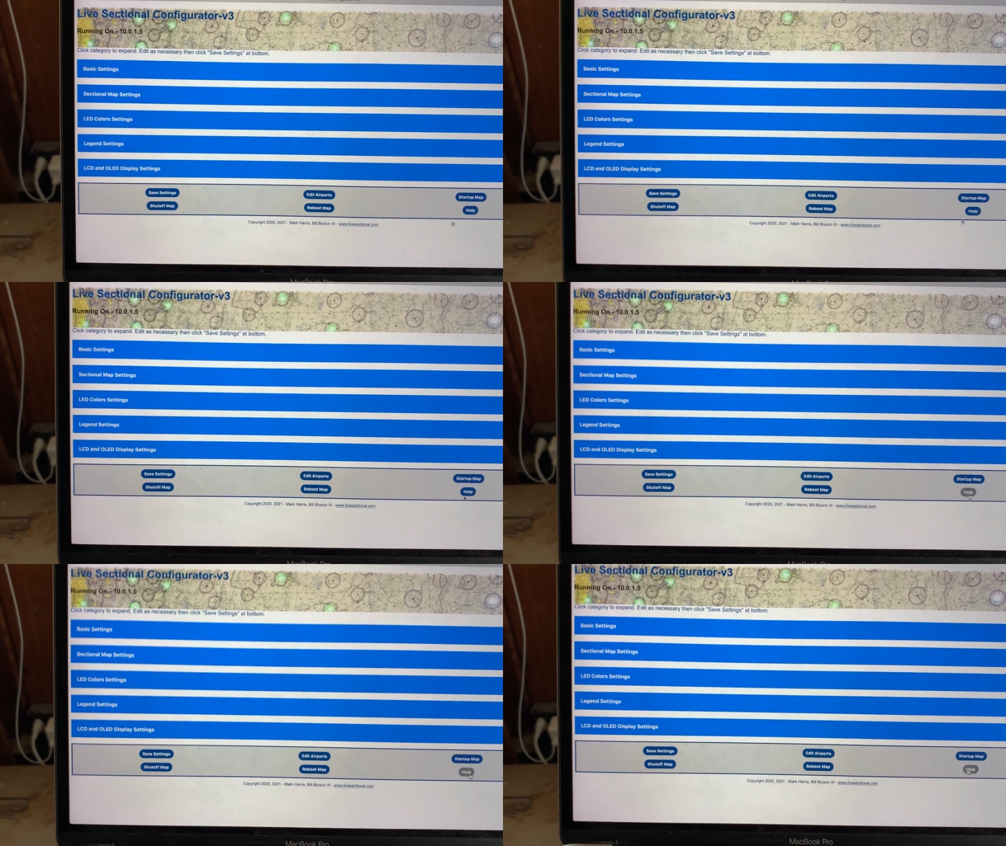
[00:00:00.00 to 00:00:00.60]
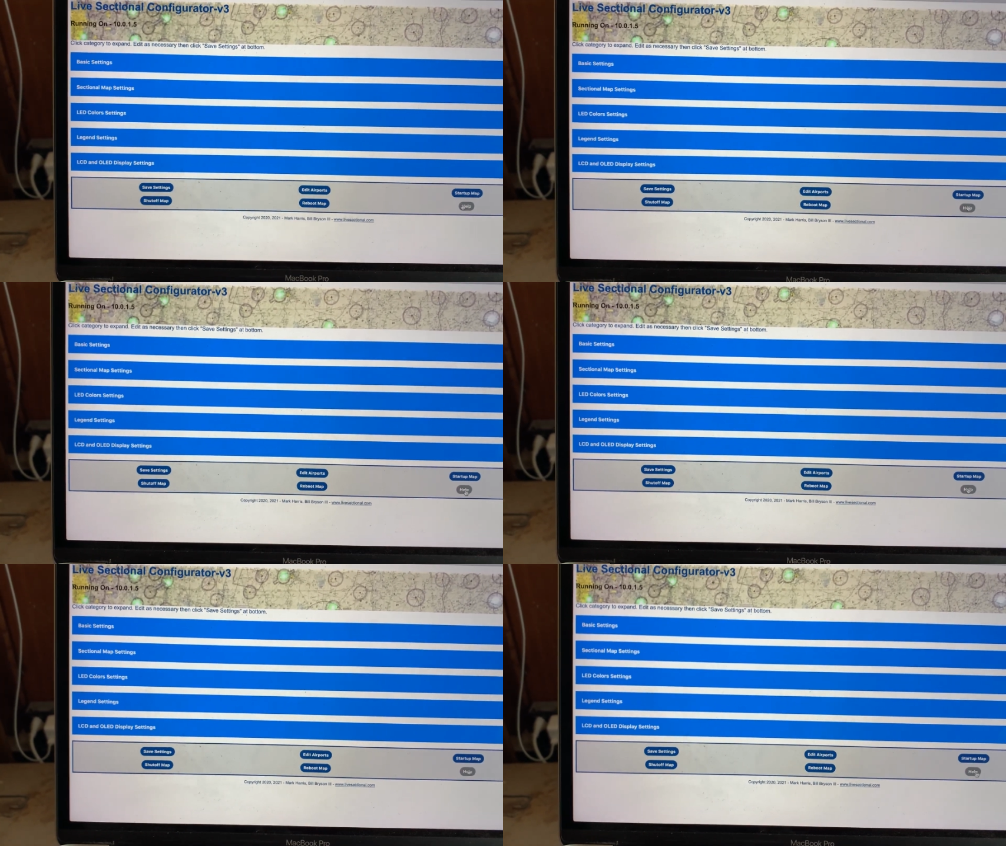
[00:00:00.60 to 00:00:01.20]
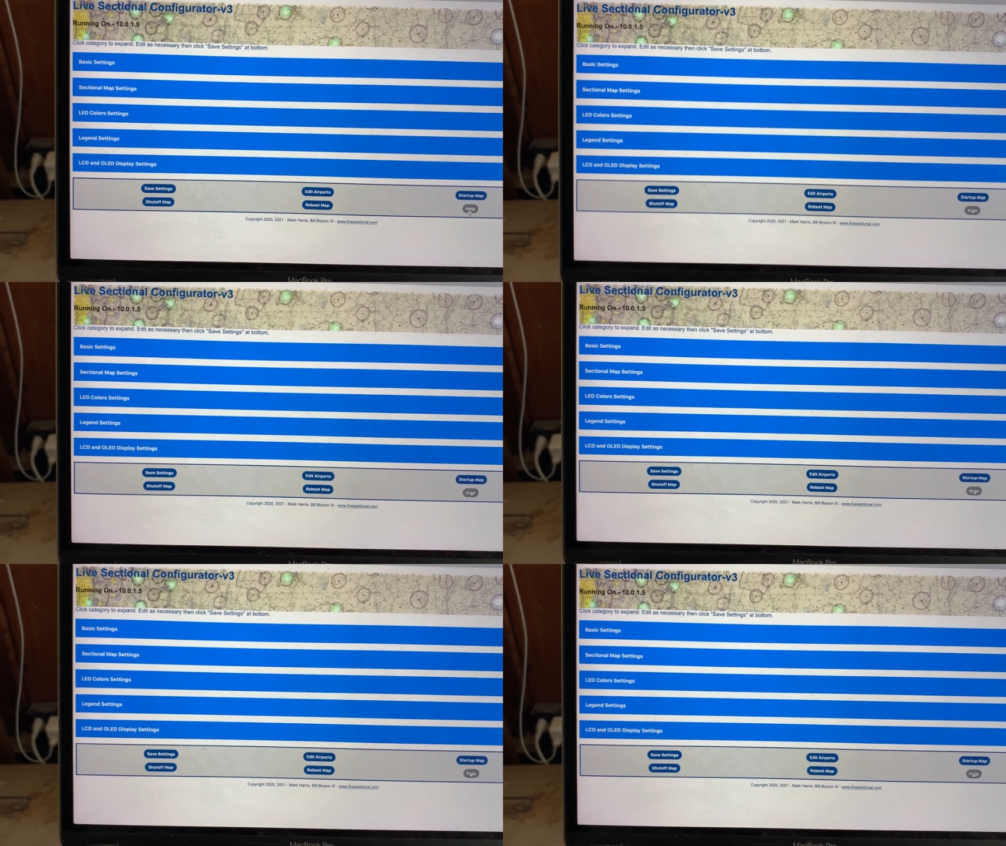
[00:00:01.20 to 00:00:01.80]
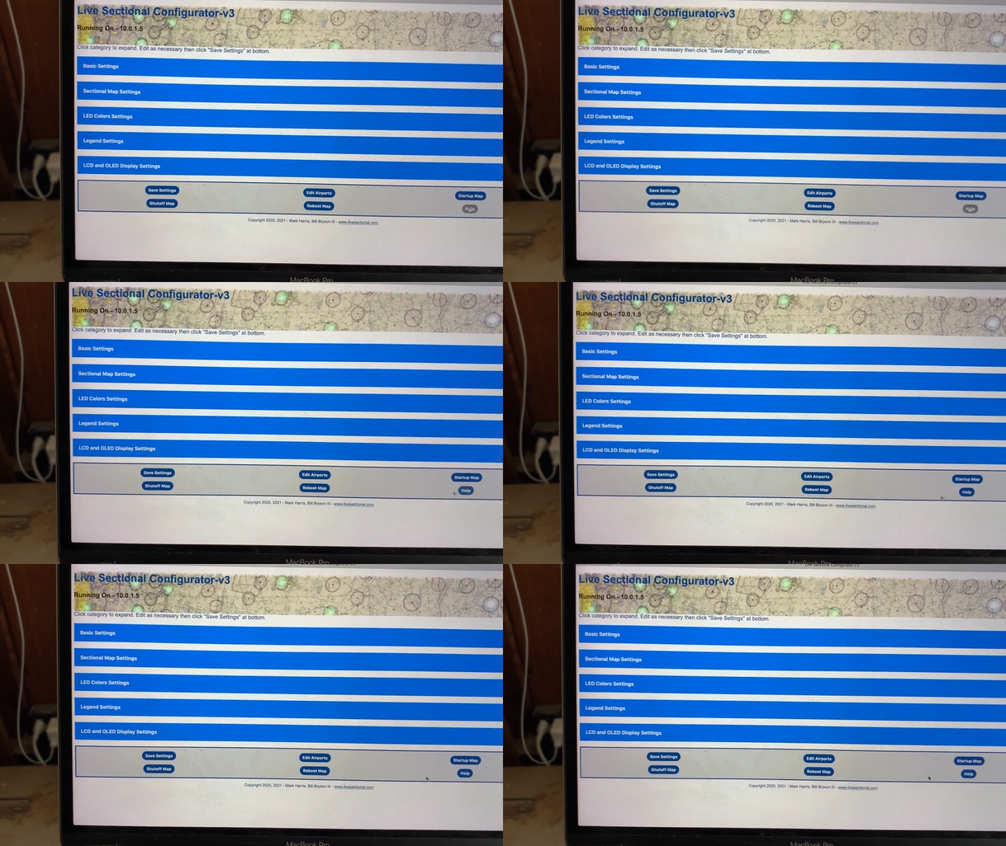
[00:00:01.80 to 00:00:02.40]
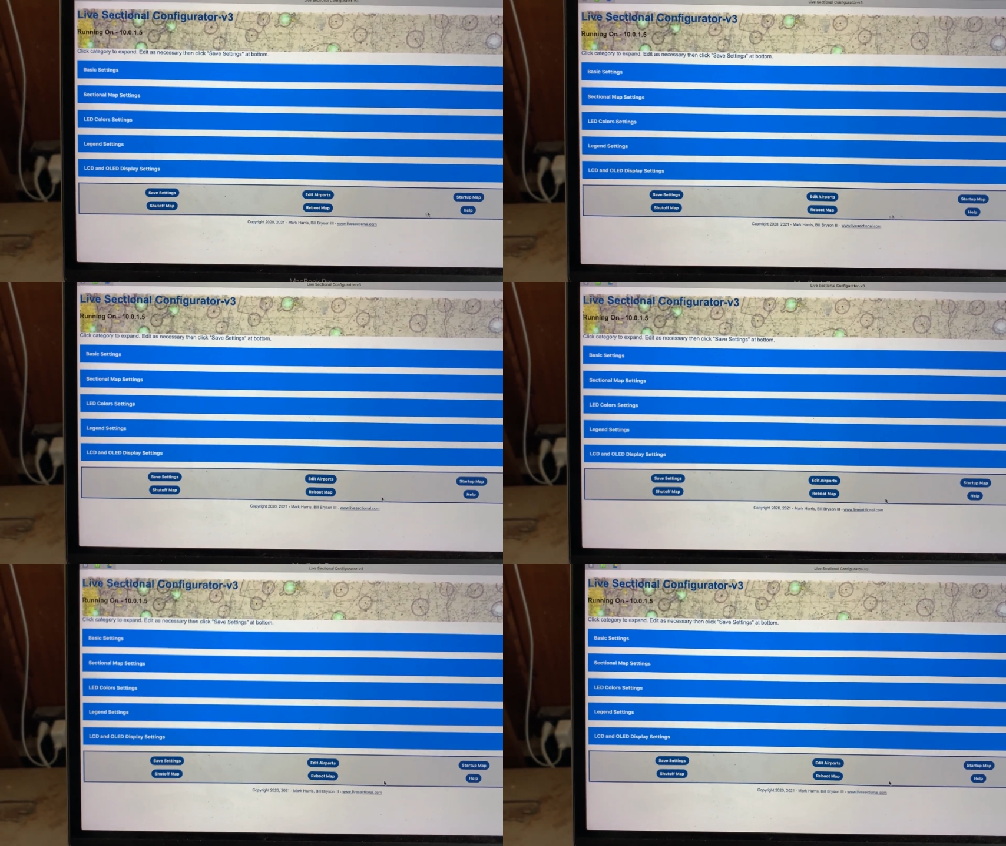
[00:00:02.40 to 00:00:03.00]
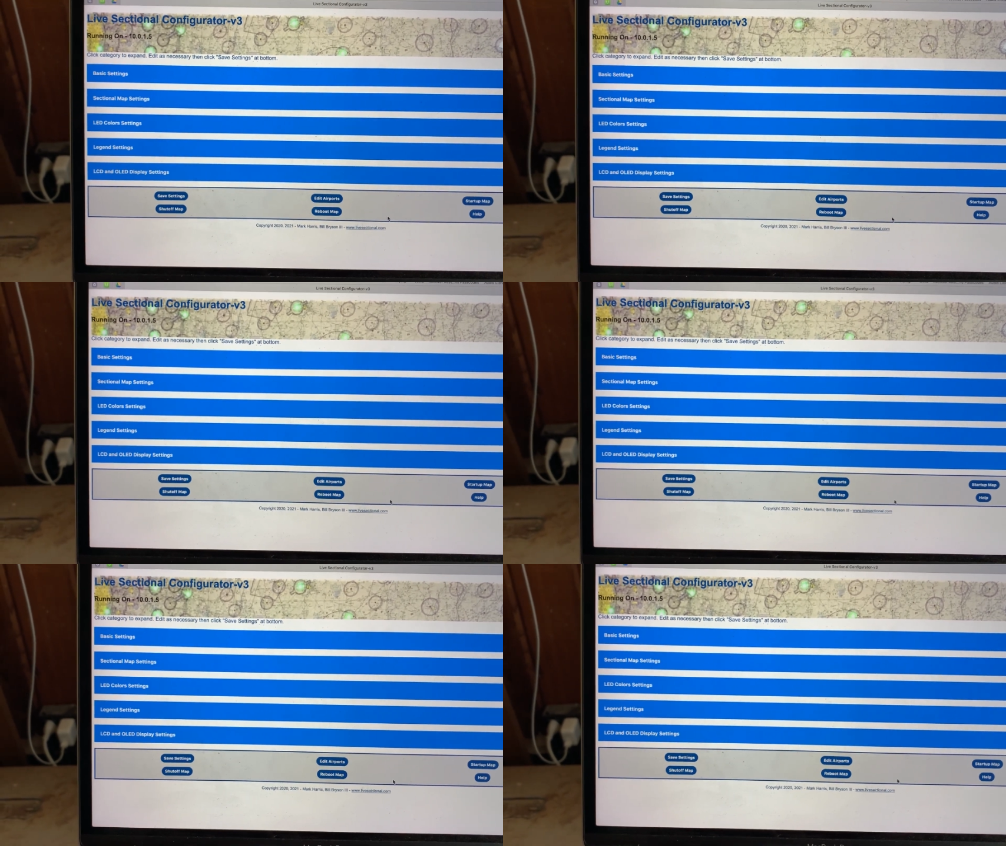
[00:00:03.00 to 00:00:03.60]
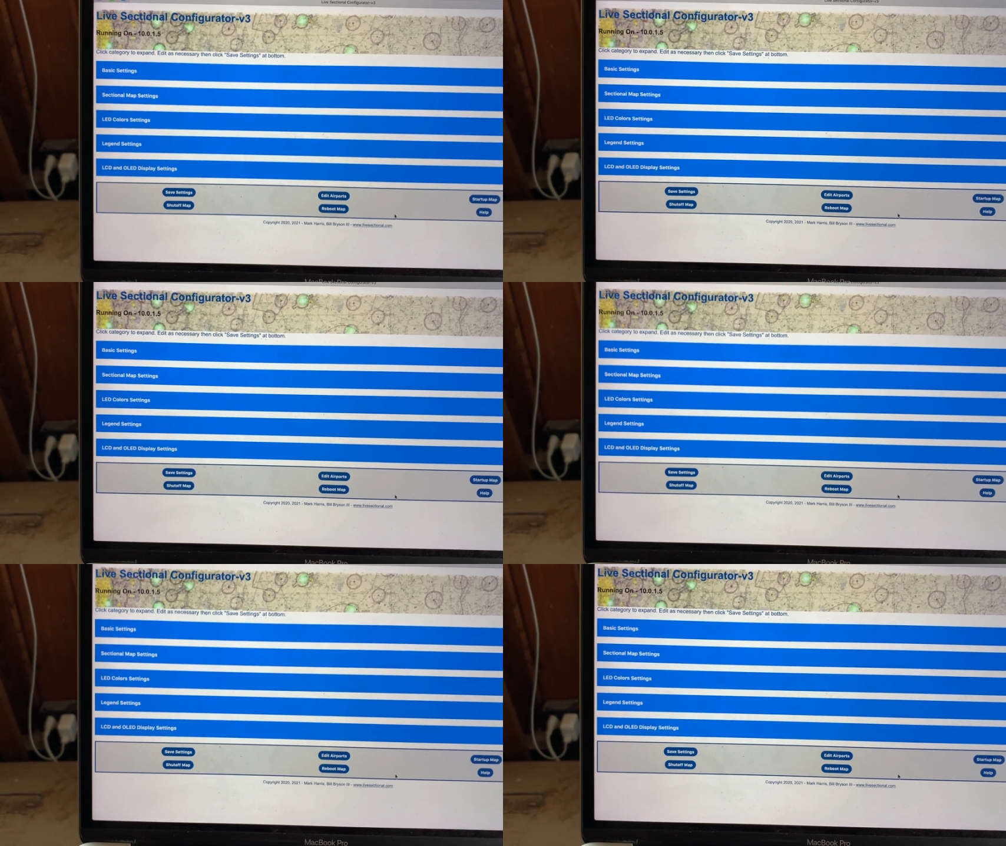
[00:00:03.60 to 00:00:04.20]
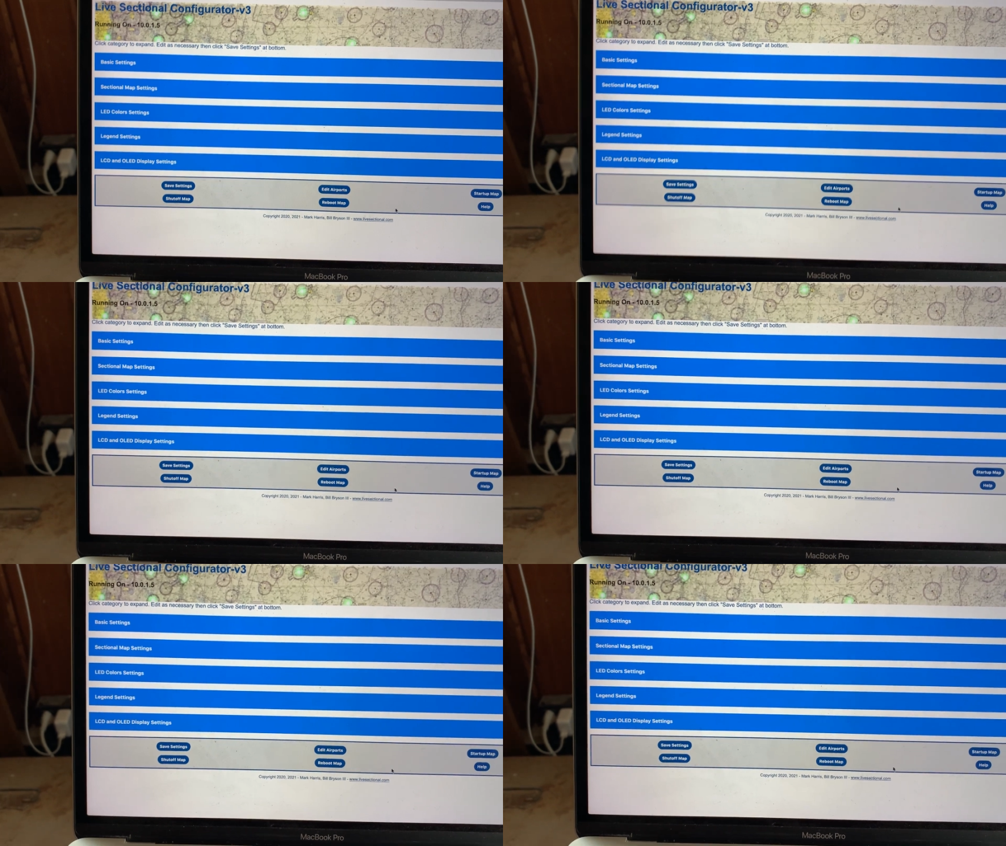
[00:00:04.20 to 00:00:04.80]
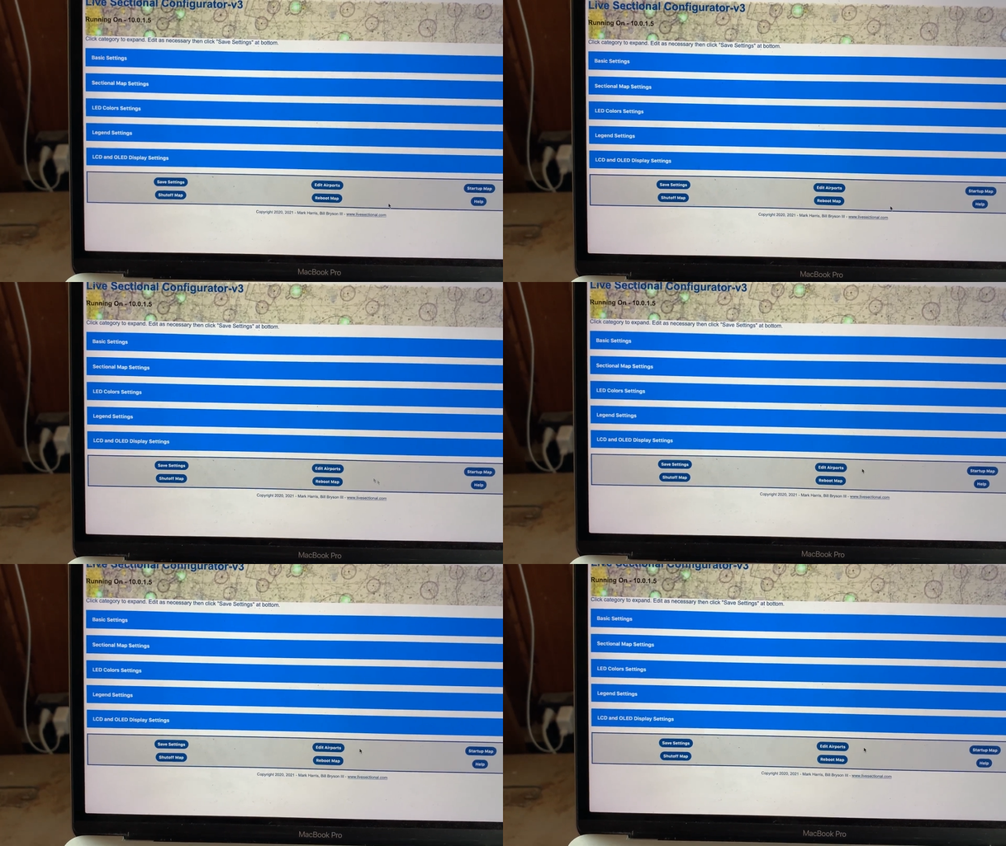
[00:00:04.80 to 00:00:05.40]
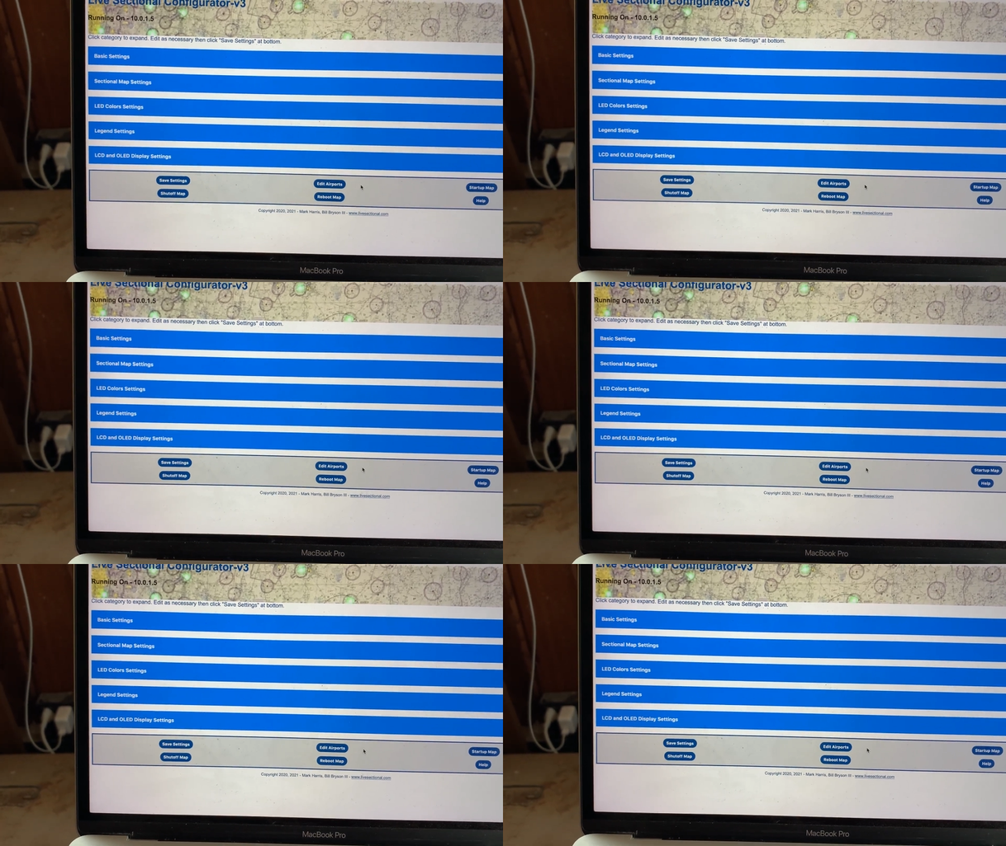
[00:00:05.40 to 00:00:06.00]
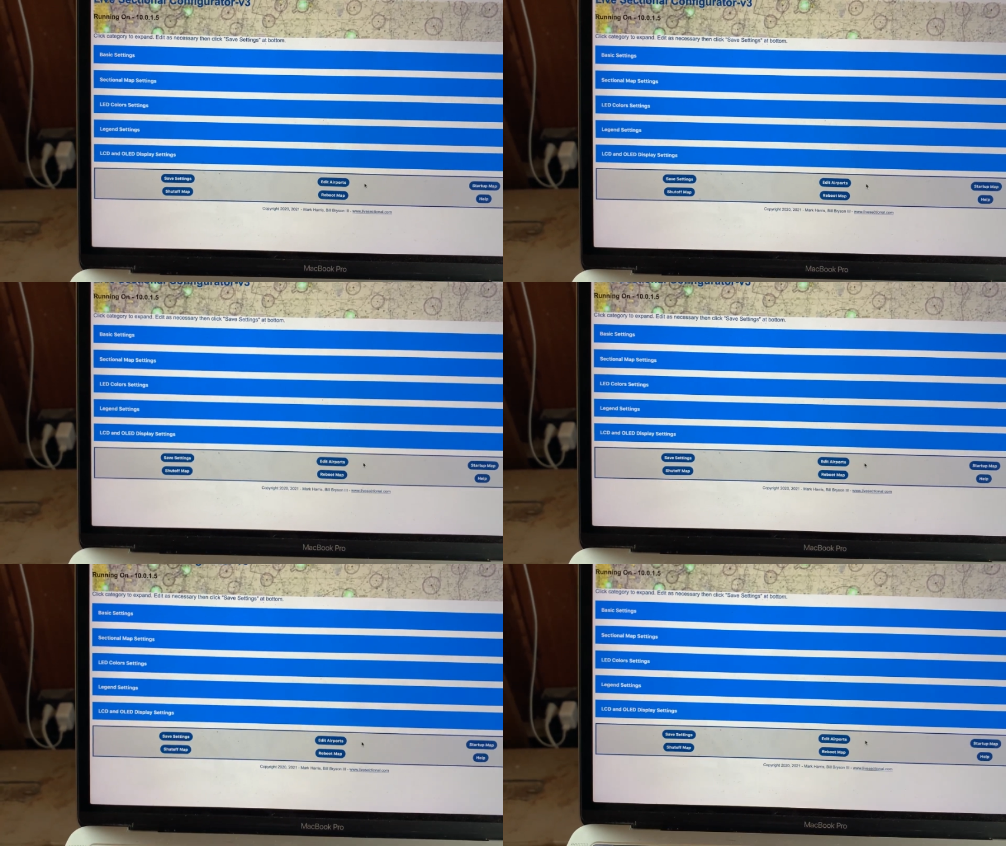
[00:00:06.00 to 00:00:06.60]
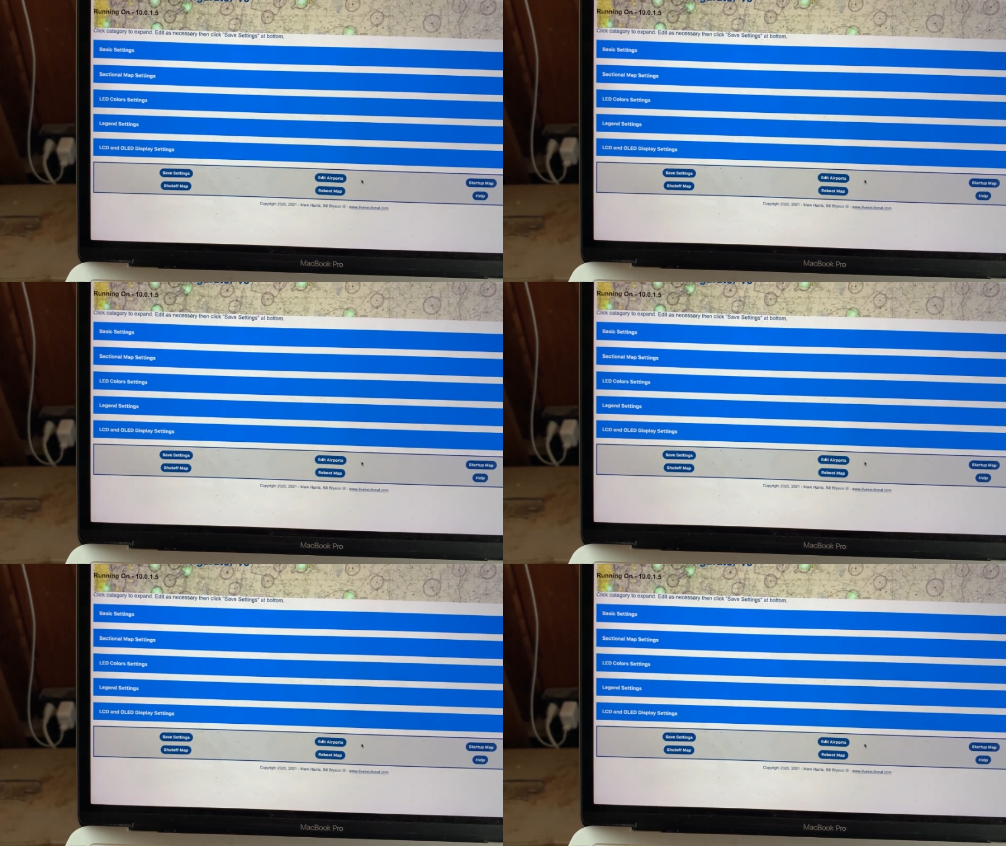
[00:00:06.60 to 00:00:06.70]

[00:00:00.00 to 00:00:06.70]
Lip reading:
No face is visible, so there are no lips to read.